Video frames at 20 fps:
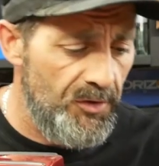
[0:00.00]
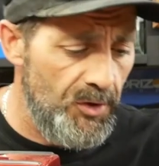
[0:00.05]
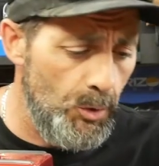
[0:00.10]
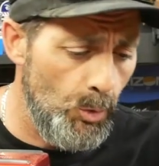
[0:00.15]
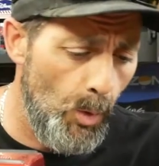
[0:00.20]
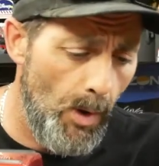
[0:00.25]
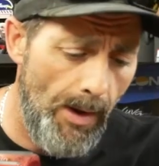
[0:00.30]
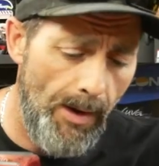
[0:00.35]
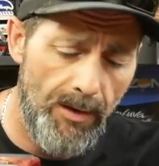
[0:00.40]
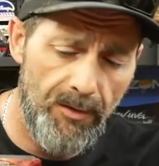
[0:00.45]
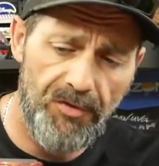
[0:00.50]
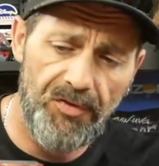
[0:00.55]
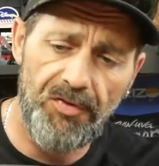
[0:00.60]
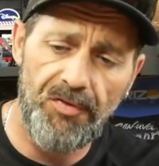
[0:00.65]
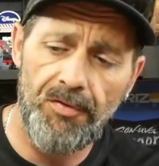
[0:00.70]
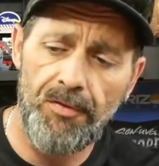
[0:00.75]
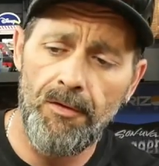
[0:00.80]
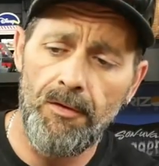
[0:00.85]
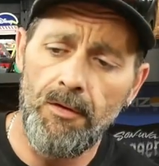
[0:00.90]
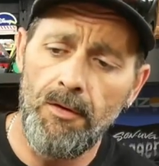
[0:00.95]

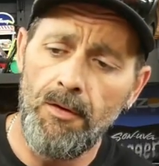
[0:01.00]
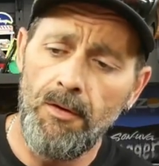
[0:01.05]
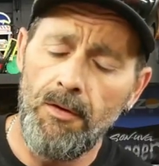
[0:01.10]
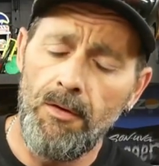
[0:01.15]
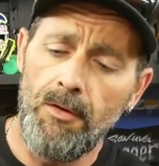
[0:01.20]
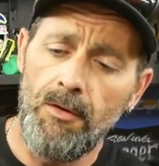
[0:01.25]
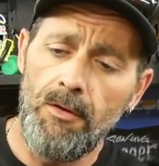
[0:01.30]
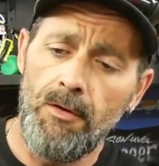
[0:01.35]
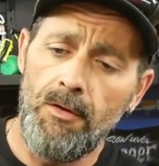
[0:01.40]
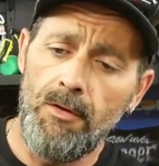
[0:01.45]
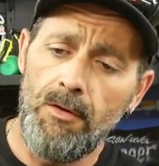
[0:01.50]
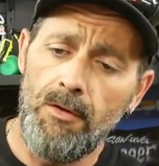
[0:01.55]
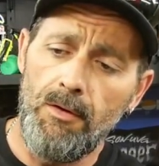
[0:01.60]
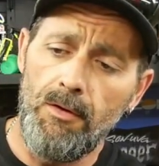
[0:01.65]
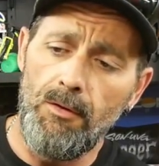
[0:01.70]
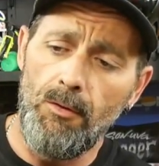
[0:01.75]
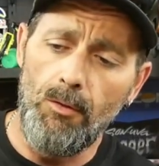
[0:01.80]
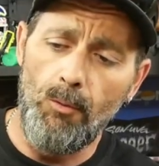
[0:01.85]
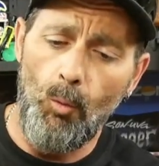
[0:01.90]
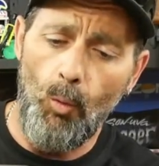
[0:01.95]
US,
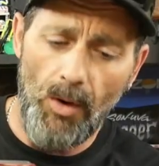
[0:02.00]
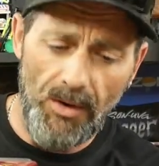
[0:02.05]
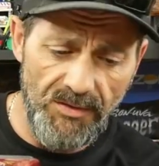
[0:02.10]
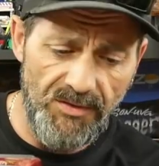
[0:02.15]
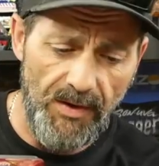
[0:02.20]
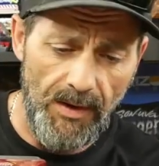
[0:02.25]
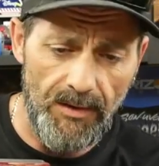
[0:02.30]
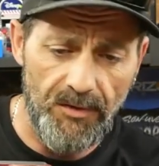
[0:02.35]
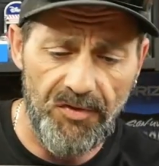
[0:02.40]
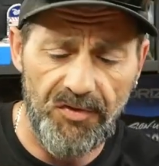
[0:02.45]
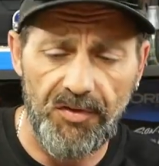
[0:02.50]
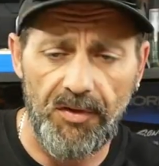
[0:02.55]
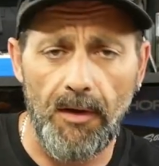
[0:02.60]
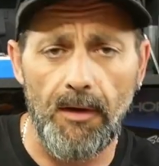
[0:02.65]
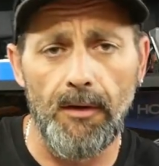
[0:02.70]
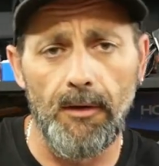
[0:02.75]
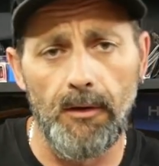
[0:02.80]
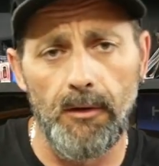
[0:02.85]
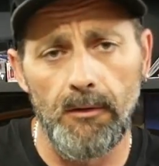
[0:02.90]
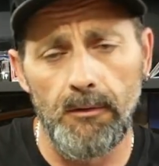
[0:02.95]
110
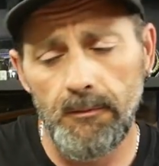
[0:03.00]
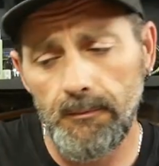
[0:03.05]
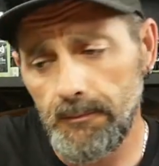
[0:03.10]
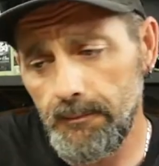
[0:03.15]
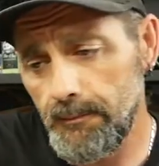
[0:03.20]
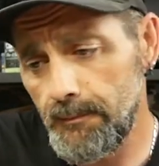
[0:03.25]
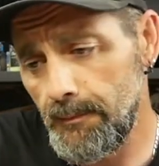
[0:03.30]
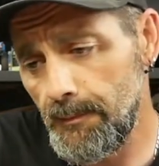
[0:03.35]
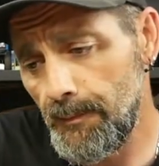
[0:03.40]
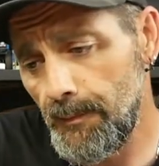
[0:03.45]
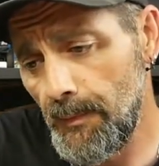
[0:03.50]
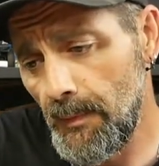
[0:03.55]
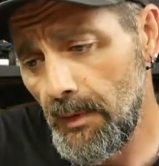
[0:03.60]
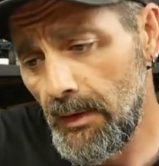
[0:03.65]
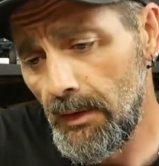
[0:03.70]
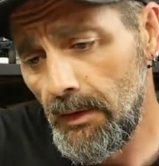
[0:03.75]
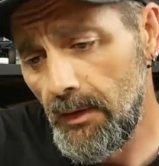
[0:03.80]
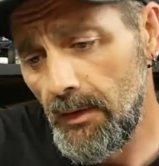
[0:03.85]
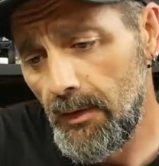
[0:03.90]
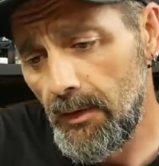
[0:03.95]
scale.
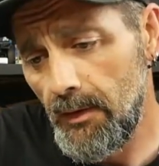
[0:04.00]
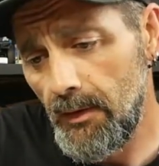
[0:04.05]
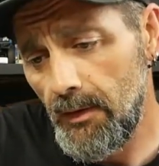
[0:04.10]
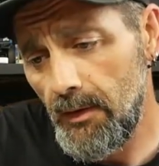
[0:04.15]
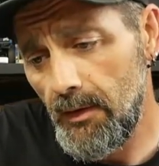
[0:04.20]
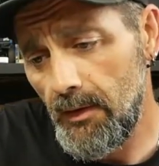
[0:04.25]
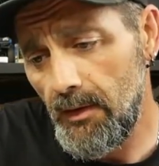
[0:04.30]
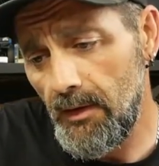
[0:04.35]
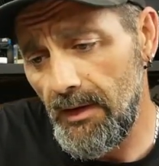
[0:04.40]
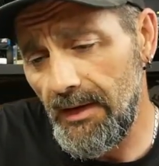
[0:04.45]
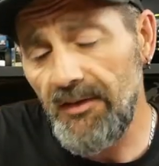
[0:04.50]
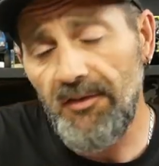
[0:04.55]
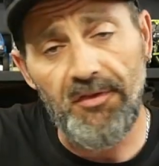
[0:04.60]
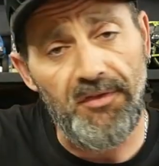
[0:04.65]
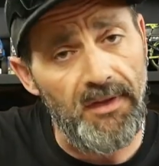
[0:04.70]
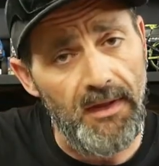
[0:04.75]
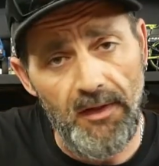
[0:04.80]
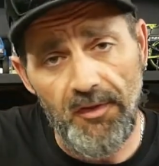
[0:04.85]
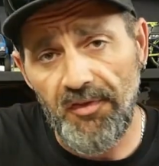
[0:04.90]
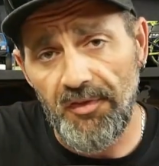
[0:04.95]
It's
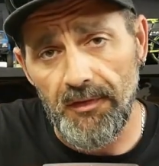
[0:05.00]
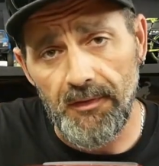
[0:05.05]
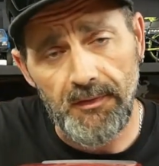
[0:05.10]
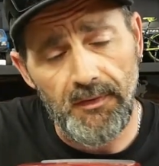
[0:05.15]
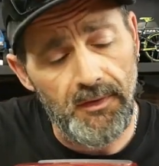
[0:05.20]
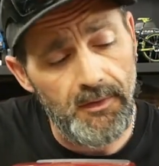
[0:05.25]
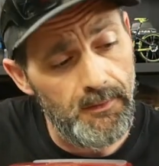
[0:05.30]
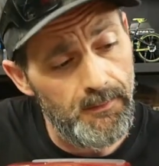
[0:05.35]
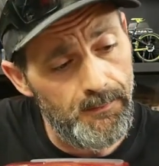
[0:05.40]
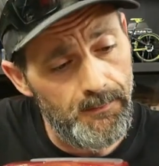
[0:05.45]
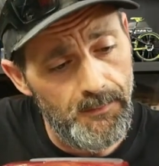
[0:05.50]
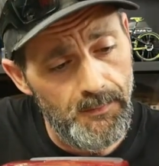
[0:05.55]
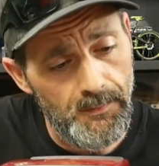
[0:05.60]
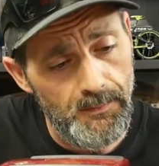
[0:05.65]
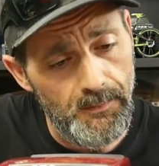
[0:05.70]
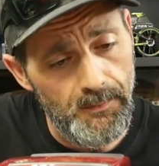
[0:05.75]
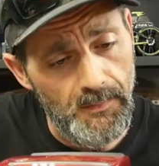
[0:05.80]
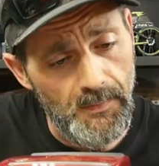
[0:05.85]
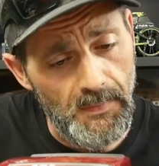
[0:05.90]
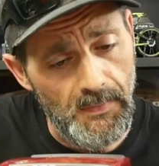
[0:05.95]
decent,
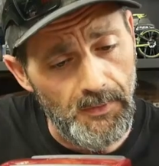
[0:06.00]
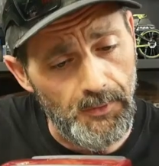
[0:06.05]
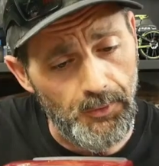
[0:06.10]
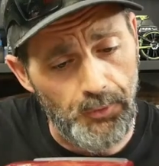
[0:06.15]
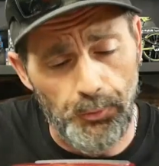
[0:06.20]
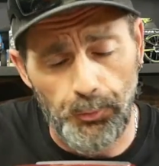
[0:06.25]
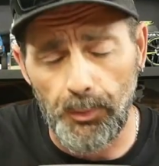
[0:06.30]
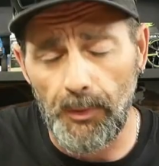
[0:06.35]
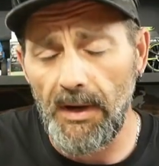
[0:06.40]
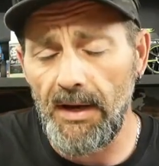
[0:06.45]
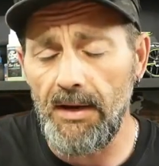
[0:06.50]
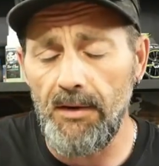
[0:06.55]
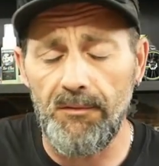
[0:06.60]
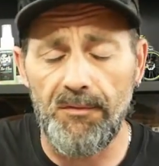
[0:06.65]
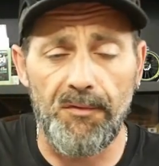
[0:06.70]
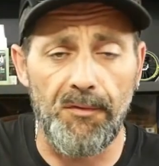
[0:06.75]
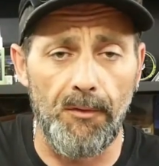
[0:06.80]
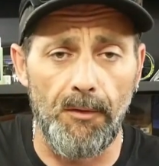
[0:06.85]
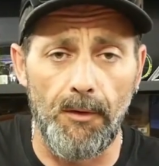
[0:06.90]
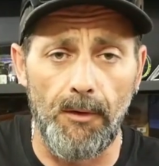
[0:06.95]
great
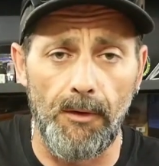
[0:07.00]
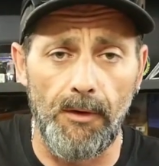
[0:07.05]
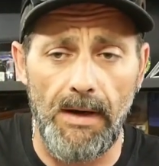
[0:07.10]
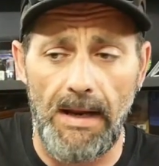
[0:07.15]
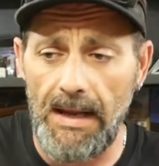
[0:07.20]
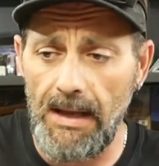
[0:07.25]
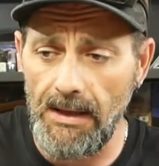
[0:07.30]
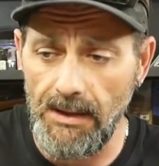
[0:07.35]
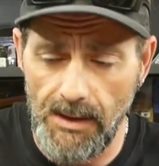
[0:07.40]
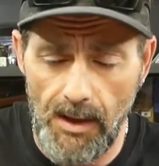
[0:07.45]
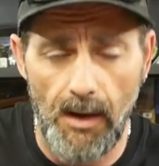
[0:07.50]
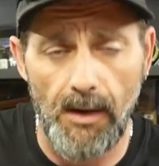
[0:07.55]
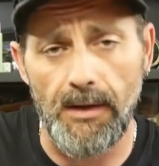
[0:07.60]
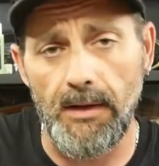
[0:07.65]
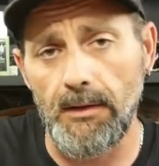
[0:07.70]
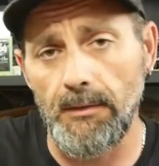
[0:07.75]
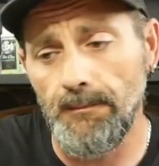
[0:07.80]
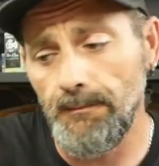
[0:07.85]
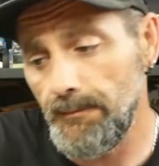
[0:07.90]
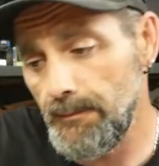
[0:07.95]
for a
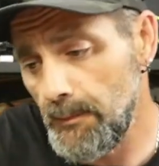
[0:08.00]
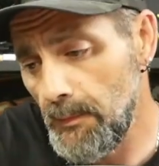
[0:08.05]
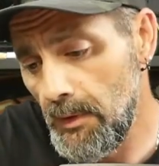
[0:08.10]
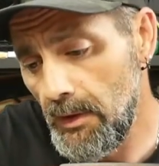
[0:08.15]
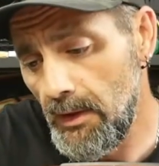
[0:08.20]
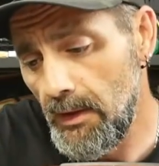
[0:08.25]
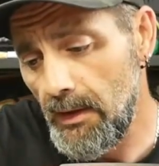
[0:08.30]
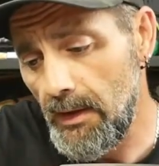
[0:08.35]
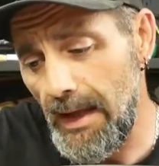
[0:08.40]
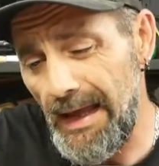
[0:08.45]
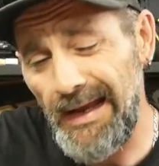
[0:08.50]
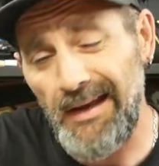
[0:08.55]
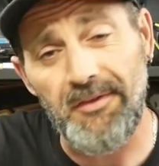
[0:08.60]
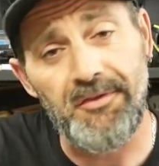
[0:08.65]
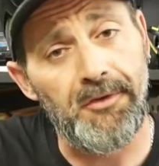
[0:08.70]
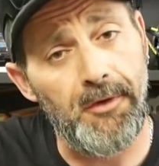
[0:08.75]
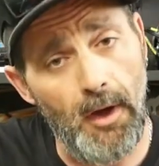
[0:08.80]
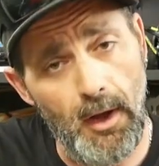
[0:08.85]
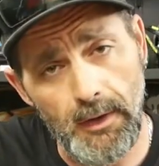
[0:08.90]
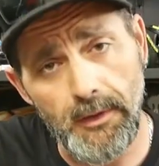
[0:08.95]
youngin', and it's
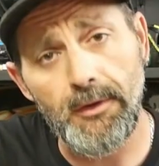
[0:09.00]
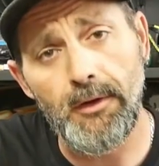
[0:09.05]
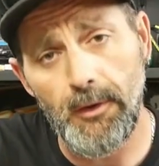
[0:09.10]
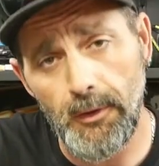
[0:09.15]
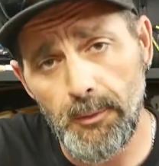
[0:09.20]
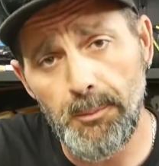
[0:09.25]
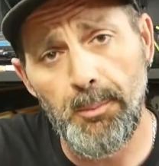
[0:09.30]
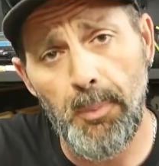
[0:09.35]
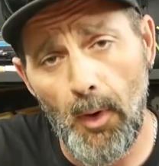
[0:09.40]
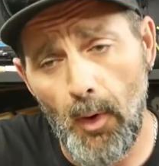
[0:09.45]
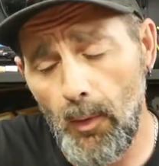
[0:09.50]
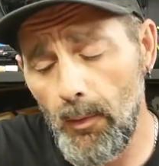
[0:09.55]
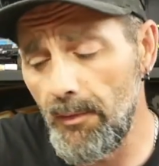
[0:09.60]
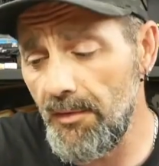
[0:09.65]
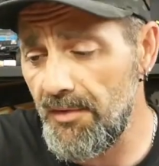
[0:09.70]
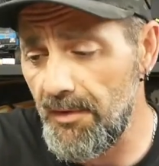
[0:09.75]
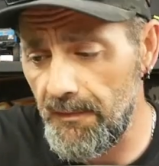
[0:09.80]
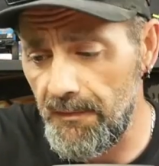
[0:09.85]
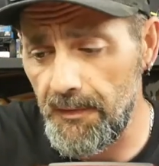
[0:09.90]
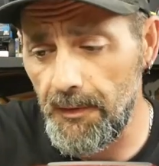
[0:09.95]
got good
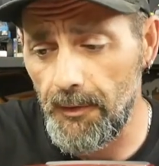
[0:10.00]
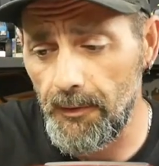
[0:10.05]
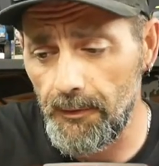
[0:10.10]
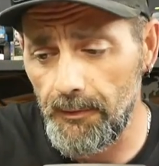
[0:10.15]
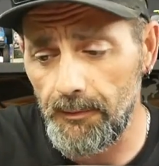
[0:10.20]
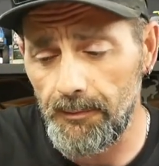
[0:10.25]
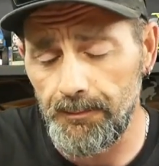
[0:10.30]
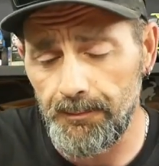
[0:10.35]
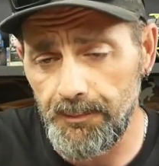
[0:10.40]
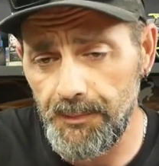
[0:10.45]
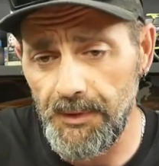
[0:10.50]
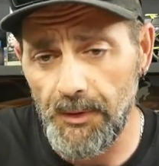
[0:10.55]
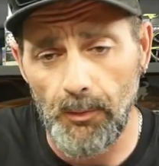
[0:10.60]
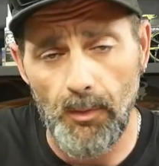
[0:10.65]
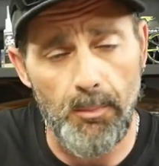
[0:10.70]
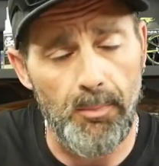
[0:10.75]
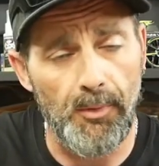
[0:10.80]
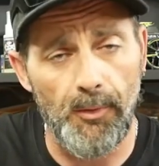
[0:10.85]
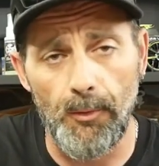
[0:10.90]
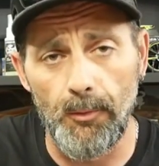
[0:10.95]
bones if you're, you
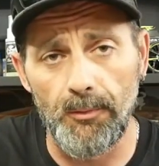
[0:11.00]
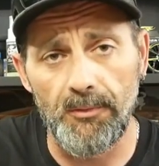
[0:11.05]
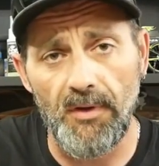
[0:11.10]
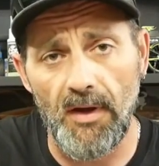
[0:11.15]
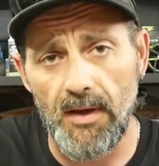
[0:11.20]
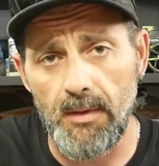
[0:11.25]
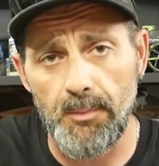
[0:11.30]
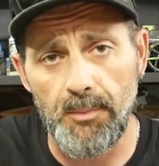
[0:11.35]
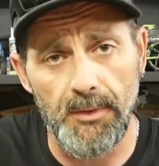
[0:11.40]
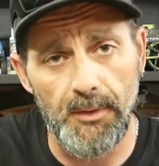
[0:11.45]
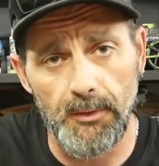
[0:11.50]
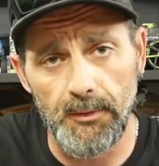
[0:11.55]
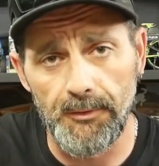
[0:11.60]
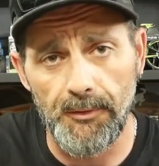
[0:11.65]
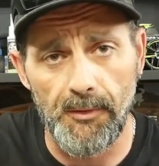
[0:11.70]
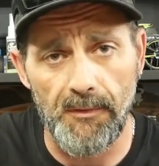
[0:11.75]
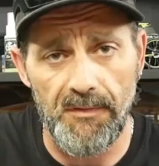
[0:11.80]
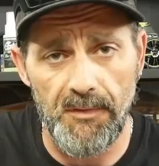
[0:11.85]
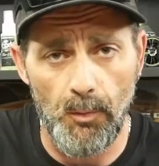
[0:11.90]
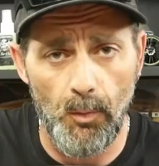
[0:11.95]
know, a pro type
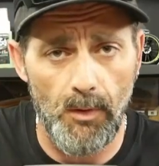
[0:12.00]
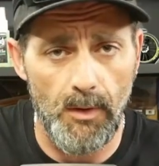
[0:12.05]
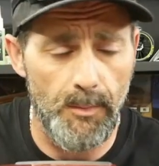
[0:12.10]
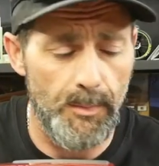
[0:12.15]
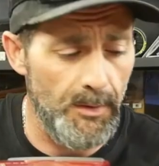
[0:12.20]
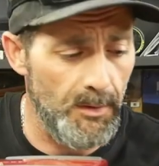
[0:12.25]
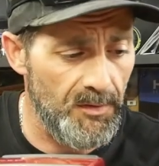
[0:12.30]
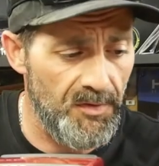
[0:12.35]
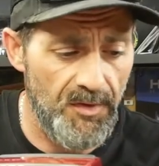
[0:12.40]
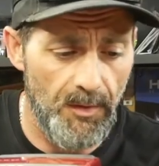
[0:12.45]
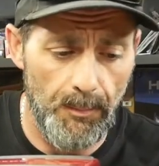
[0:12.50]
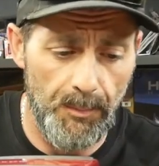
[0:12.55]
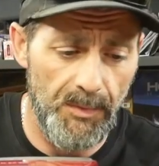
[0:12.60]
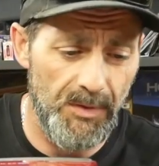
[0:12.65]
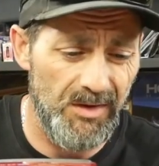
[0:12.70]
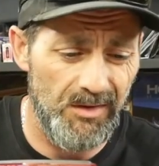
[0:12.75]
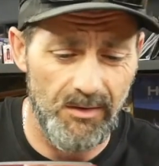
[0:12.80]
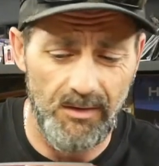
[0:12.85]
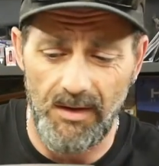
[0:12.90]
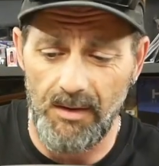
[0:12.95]
builder, if you want to build
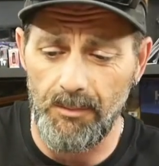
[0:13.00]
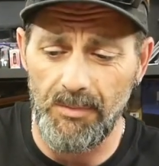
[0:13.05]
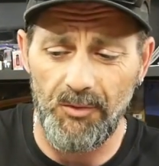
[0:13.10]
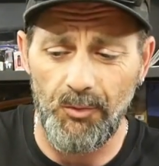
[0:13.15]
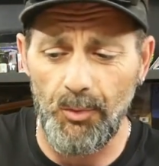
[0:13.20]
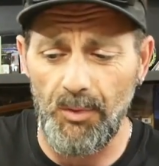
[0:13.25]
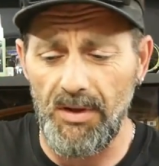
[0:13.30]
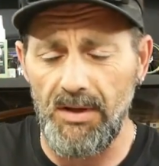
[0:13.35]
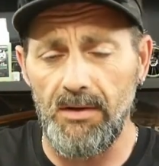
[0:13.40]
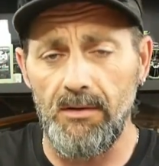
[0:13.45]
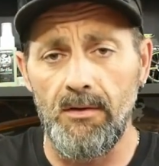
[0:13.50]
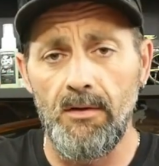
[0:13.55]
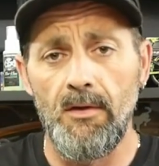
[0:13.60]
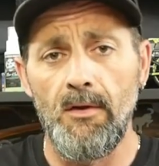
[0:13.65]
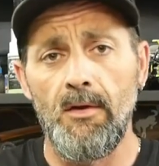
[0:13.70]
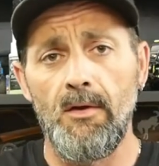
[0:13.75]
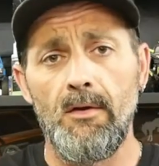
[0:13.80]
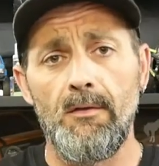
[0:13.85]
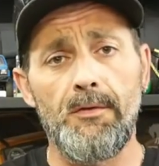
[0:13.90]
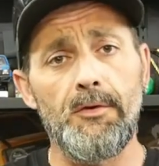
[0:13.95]
something in between
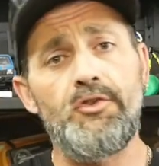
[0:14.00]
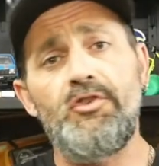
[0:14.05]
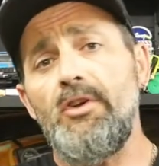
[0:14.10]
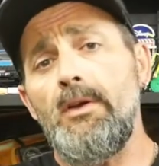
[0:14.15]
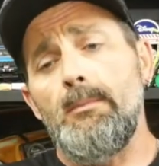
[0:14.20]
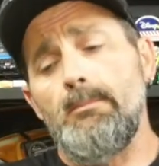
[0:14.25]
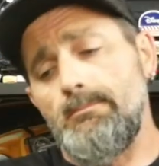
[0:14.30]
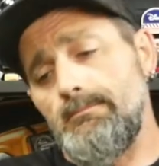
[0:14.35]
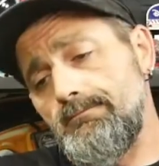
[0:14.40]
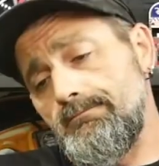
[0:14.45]
for cheap.